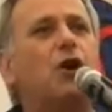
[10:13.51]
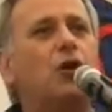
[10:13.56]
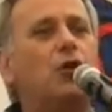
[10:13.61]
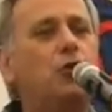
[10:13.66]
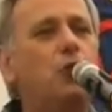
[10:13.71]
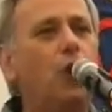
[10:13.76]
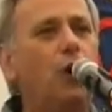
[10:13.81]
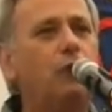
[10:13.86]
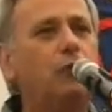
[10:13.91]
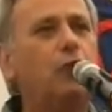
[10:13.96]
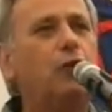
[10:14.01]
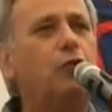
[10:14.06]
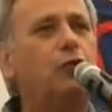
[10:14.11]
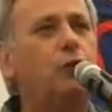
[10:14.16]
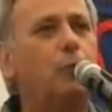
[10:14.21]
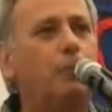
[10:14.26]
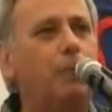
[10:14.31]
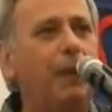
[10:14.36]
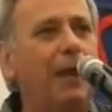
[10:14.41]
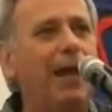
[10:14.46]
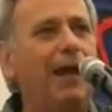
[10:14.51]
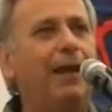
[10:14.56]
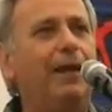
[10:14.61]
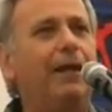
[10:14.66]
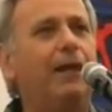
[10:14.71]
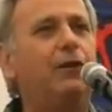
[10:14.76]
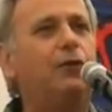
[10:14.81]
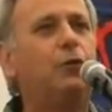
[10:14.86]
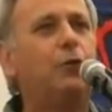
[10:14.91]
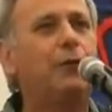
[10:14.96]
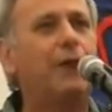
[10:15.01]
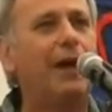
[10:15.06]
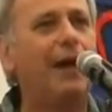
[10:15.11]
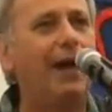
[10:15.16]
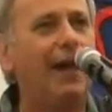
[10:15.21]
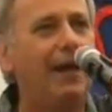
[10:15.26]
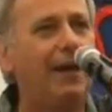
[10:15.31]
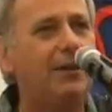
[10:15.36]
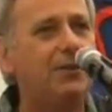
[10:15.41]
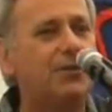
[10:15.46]
not to play into the
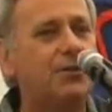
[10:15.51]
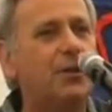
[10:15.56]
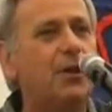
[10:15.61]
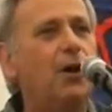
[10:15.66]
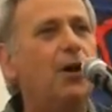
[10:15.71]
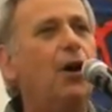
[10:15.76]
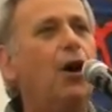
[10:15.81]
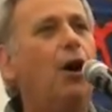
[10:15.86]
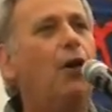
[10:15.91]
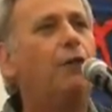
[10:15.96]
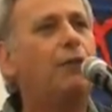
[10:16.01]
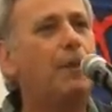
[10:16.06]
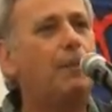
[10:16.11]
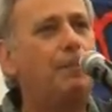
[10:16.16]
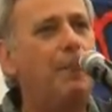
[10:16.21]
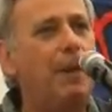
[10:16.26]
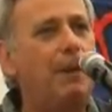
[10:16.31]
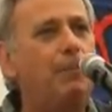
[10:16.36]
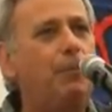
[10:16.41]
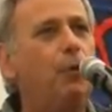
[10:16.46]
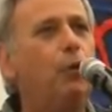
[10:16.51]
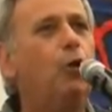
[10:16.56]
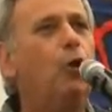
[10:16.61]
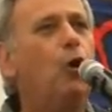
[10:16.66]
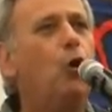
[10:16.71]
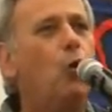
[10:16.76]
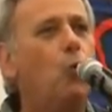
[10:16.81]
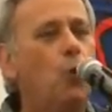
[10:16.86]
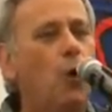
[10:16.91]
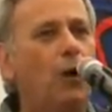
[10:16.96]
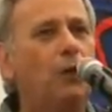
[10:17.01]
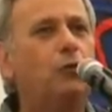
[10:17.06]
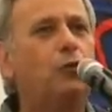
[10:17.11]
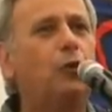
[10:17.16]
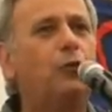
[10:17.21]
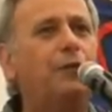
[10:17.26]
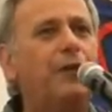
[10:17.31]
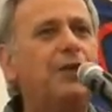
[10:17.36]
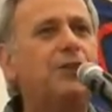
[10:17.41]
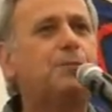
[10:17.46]
hands of the people who want
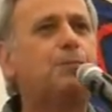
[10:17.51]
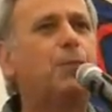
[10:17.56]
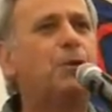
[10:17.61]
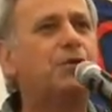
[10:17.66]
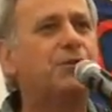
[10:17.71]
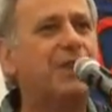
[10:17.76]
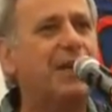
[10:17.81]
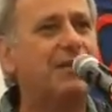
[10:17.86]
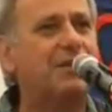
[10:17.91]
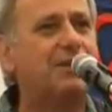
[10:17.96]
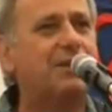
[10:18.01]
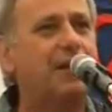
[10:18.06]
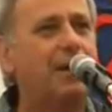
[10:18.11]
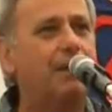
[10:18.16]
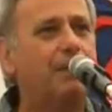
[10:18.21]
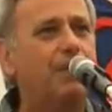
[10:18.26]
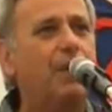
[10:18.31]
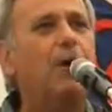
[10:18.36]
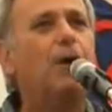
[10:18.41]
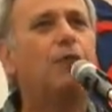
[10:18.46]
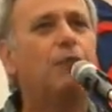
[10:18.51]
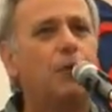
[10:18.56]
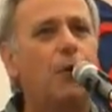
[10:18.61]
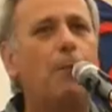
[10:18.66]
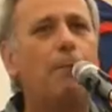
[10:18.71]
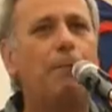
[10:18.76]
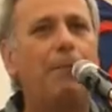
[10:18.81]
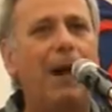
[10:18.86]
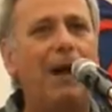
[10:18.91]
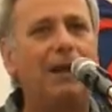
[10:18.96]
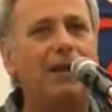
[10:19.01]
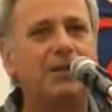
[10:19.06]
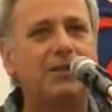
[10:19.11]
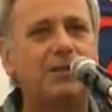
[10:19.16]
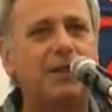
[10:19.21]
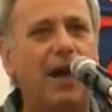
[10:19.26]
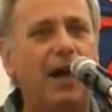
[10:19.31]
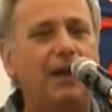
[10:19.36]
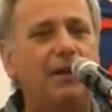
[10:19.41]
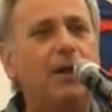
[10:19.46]
to dispossess them from
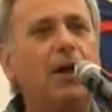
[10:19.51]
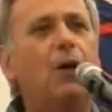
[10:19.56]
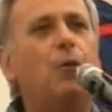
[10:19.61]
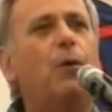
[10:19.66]
Palestine,